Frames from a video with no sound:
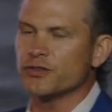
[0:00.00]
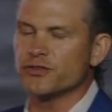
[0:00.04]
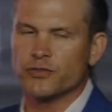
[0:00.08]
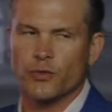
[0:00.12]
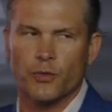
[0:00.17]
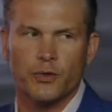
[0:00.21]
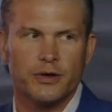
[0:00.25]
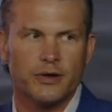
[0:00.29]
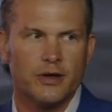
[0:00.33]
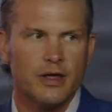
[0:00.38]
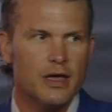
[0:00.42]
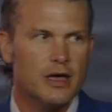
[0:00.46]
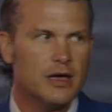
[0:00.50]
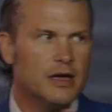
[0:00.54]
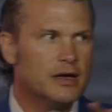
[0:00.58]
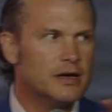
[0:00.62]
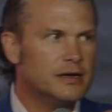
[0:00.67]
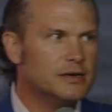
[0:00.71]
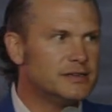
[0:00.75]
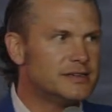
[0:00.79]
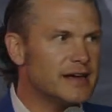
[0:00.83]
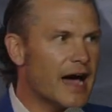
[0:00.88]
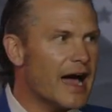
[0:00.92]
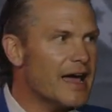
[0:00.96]
So, in
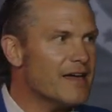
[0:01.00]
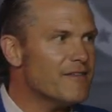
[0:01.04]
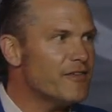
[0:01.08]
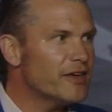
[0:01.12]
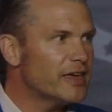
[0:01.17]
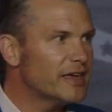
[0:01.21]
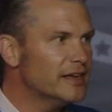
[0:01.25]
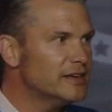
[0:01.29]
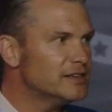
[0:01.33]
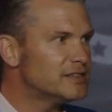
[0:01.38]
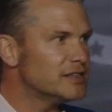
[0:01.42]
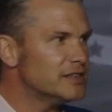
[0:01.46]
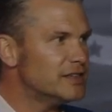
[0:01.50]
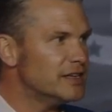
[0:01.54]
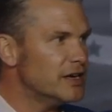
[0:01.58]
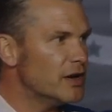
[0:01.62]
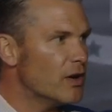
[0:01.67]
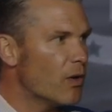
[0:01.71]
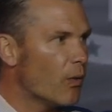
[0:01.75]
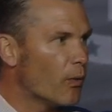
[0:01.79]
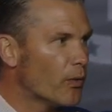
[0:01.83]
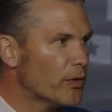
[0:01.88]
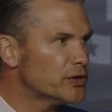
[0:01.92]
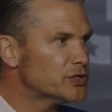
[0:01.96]
diving into the
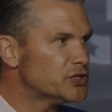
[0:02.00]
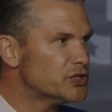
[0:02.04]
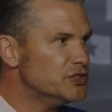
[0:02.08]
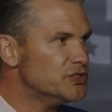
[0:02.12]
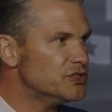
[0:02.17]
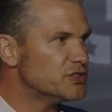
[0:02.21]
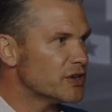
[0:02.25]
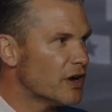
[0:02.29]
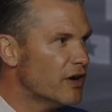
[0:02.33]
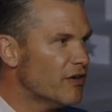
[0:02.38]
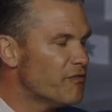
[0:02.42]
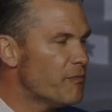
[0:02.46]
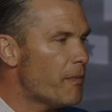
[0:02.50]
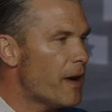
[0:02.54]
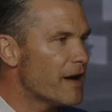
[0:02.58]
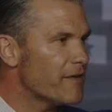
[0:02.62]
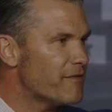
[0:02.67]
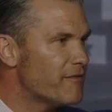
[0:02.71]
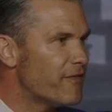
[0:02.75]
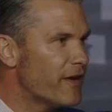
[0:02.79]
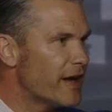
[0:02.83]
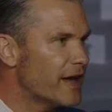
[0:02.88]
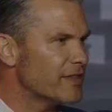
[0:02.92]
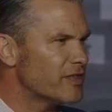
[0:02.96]
origins of my
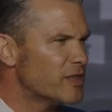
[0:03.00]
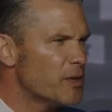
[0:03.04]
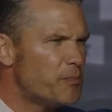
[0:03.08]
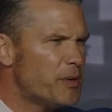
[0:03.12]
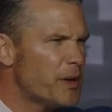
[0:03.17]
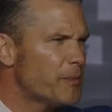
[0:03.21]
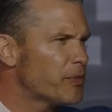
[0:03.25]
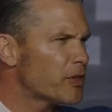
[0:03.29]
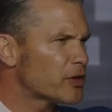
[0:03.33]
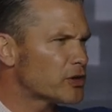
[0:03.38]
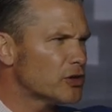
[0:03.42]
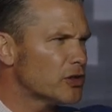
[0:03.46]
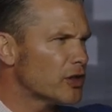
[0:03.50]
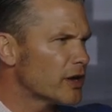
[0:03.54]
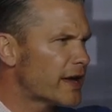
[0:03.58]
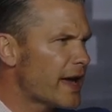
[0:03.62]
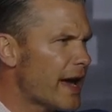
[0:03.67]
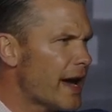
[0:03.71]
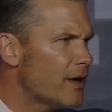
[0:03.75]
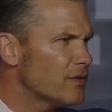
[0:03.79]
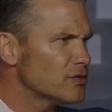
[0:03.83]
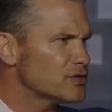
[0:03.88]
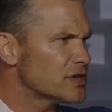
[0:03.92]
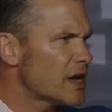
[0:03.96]
faith, the biblical
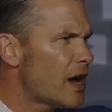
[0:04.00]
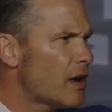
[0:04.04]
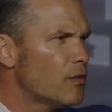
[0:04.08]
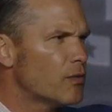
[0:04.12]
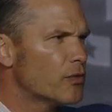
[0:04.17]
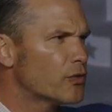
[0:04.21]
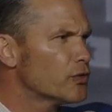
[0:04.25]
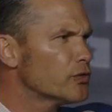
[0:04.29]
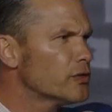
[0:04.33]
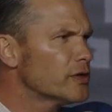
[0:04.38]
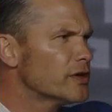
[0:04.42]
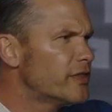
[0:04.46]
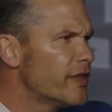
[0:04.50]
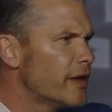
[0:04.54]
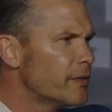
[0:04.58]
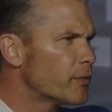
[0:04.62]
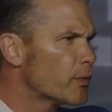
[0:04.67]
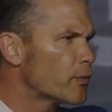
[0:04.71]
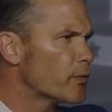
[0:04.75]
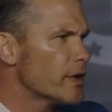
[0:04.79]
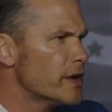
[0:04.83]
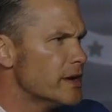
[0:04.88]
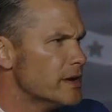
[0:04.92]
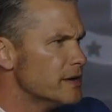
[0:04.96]
accounts, how early they
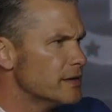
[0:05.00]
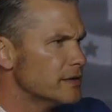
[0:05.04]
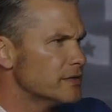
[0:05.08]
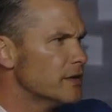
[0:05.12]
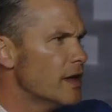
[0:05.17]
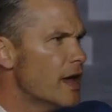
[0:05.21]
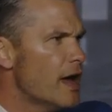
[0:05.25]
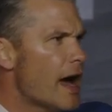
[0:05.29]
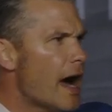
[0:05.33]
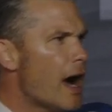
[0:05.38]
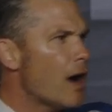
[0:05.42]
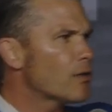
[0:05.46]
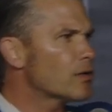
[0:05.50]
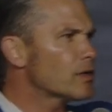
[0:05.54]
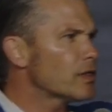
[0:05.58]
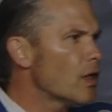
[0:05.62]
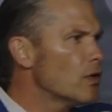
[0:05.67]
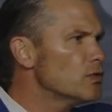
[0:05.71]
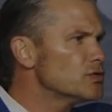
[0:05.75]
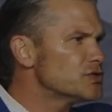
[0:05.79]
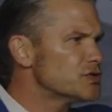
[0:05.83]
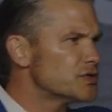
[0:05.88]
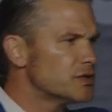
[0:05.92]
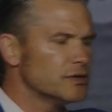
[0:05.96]
were written, how
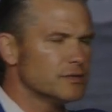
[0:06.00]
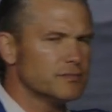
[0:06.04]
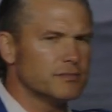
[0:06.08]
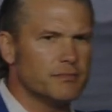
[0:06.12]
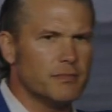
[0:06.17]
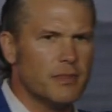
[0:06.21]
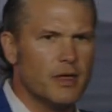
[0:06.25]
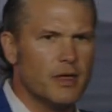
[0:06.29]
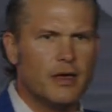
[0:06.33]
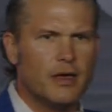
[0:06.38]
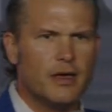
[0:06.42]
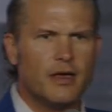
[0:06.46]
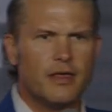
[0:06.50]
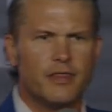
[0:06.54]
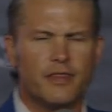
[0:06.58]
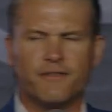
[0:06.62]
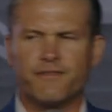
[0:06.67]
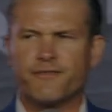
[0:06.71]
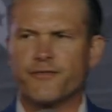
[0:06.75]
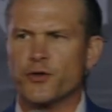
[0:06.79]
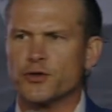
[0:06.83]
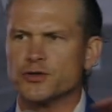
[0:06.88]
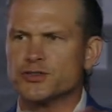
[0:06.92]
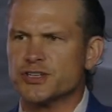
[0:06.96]
close the, the
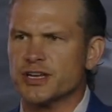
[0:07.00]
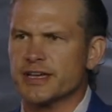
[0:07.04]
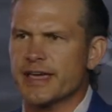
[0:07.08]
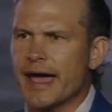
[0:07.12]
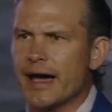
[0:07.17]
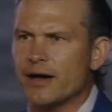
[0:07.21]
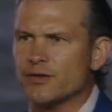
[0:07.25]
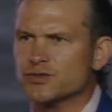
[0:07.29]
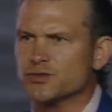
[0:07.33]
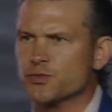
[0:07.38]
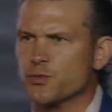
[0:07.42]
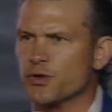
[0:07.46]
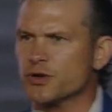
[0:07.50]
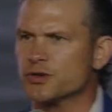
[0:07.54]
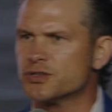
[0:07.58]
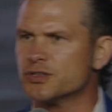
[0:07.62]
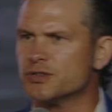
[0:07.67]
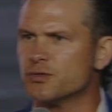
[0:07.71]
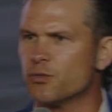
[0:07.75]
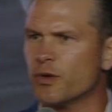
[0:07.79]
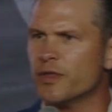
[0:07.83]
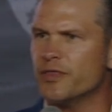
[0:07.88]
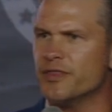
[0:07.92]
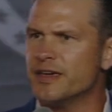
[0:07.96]
first accounts were to
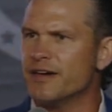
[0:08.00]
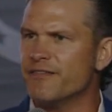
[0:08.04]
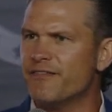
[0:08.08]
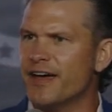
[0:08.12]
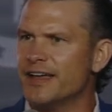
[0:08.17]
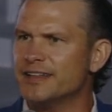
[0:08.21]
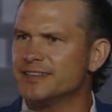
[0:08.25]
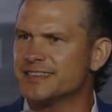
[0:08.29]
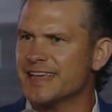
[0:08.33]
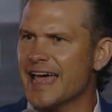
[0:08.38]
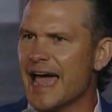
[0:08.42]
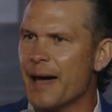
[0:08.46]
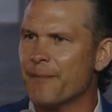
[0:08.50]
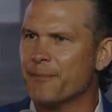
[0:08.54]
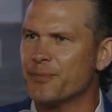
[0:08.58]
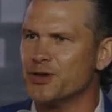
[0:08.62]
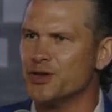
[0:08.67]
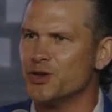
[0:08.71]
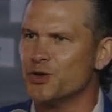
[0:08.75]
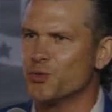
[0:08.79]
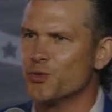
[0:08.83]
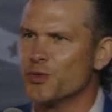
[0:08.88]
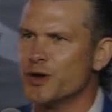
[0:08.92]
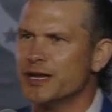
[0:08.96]
the, when the events happened,
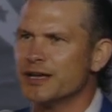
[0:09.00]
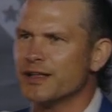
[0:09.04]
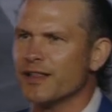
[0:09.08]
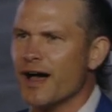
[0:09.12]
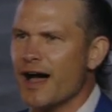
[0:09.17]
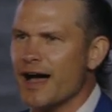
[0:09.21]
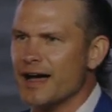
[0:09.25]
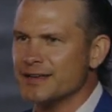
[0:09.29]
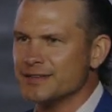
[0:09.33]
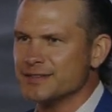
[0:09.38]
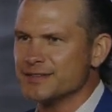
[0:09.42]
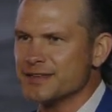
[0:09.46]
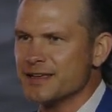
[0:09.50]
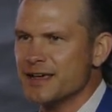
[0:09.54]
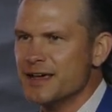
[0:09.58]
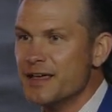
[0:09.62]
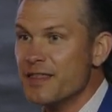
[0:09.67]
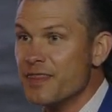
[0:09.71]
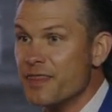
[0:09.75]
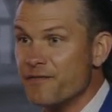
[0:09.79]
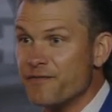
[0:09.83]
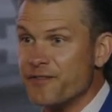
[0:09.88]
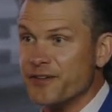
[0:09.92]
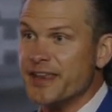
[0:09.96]
you realize
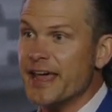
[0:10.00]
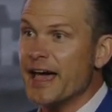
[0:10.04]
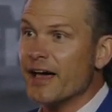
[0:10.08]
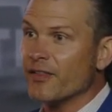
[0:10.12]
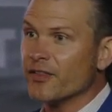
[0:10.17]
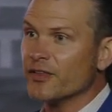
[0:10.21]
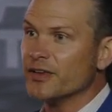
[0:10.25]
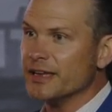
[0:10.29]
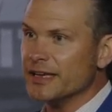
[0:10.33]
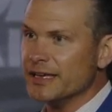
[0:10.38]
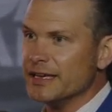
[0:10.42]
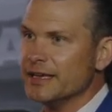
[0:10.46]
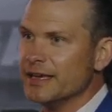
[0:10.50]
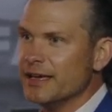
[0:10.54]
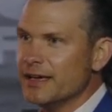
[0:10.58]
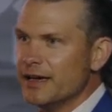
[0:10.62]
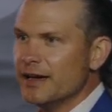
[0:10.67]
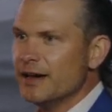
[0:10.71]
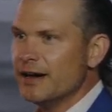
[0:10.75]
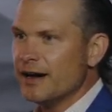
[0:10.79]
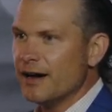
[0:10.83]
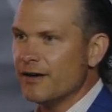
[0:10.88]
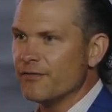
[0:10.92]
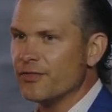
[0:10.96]
the fidelity
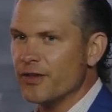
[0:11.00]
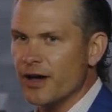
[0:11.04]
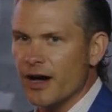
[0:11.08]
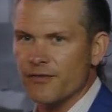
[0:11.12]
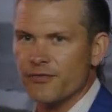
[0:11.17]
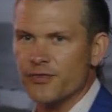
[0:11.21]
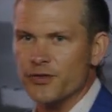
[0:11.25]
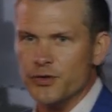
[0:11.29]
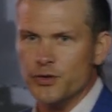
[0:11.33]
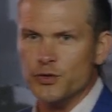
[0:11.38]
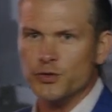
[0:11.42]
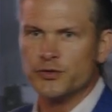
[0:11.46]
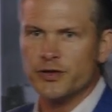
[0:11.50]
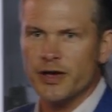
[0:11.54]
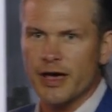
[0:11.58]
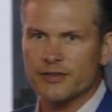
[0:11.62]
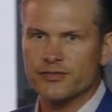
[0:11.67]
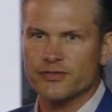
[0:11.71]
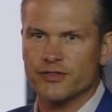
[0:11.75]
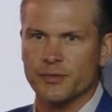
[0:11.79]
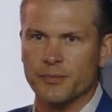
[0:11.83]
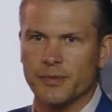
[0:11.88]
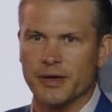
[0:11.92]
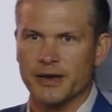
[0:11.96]
of the, of the New
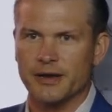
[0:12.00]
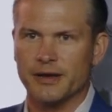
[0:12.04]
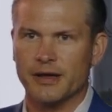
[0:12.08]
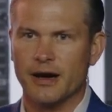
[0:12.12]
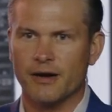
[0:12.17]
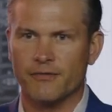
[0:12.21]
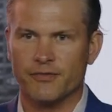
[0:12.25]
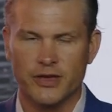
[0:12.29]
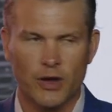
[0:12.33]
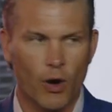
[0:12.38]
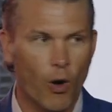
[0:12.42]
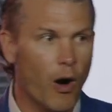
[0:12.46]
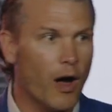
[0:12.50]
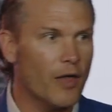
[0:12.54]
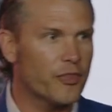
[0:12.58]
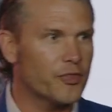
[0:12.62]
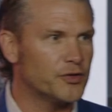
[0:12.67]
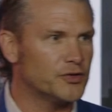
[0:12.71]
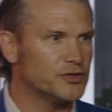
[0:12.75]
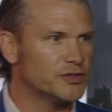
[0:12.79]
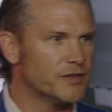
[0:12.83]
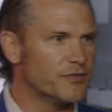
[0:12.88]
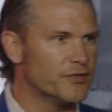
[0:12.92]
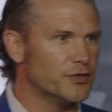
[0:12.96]
Testament, of the
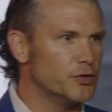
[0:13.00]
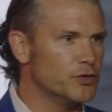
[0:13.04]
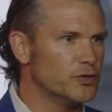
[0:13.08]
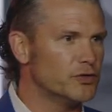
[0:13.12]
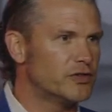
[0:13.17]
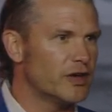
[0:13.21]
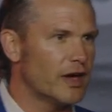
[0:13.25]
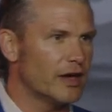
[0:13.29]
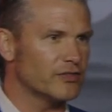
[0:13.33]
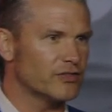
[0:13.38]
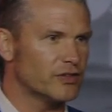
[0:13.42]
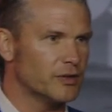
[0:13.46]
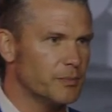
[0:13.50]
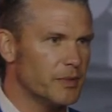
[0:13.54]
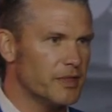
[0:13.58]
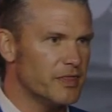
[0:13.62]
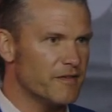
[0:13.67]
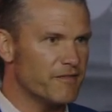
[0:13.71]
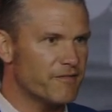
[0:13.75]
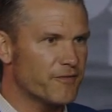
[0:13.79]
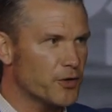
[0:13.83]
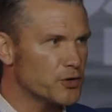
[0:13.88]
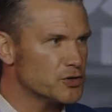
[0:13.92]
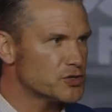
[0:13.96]
authors of the New Testament,
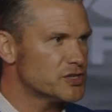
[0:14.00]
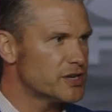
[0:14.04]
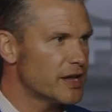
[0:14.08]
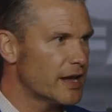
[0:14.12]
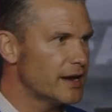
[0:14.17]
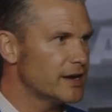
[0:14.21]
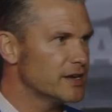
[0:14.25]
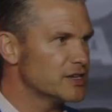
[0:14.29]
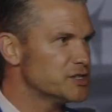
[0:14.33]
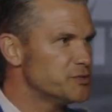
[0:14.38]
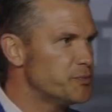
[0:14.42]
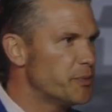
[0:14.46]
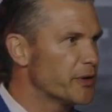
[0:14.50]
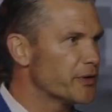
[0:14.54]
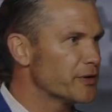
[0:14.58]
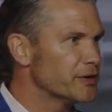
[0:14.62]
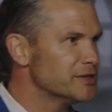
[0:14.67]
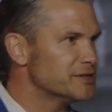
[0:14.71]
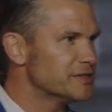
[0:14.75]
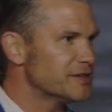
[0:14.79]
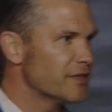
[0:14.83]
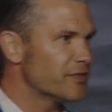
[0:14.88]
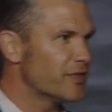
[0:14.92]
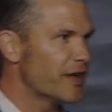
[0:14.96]
the firsthand
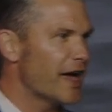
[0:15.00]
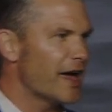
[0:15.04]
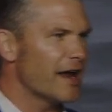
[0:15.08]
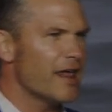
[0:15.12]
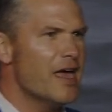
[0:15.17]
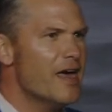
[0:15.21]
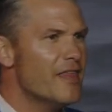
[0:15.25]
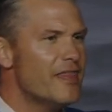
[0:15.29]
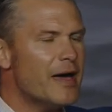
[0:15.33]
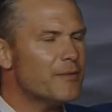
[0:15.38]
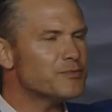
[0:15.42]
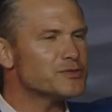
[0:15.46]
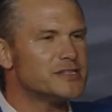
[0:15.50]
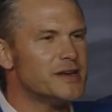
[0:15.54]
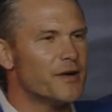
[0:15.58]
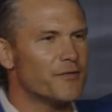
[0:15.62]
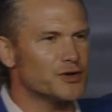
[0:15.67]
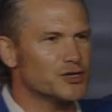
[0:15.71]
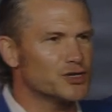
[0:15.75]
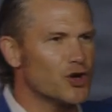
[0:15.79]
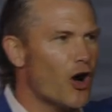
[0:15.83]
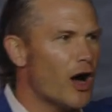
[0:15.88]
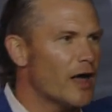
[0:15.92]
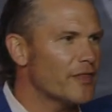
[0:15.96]
experience that they had. That was never
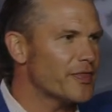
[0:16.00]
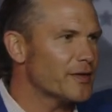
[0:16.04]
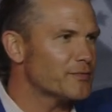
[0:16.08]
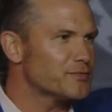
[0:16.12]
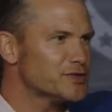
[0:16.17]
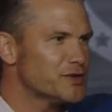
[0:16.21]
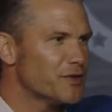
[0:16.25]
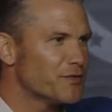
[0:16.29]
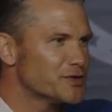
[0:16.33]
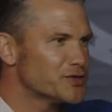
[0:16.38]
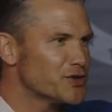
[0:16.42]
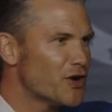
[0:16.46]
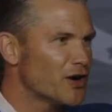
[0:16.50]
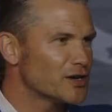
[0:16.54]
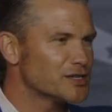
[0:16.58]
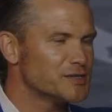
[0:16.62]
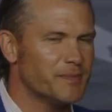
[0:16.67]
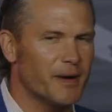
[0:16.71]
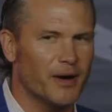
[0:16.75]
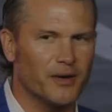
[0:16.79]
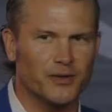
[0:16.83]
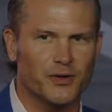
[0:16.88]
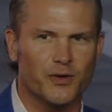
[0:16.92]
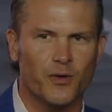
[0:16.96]
taught, that was never talked
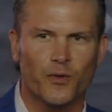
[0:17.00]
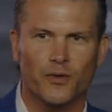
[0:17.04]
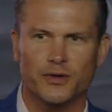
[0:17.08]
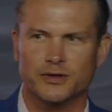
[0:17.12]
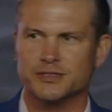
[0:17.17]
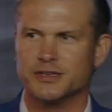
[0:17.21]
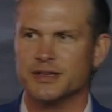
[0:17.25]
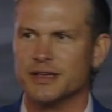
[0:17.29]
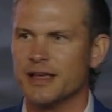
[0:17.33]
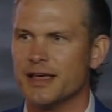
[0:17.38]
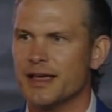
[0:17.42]
about in course.